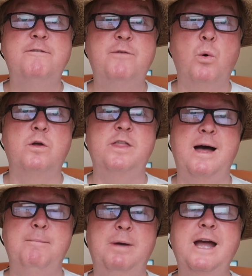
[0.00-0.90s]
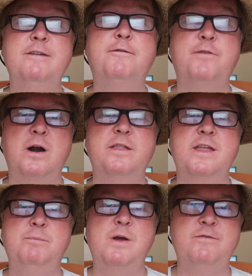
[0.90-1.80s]
for them, in front of
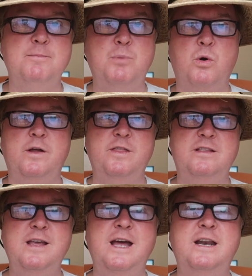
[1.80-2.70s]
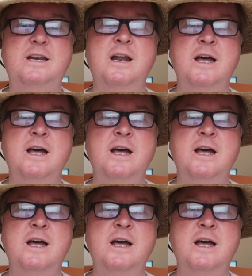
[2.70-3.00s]
them. You have to pour it in the tin.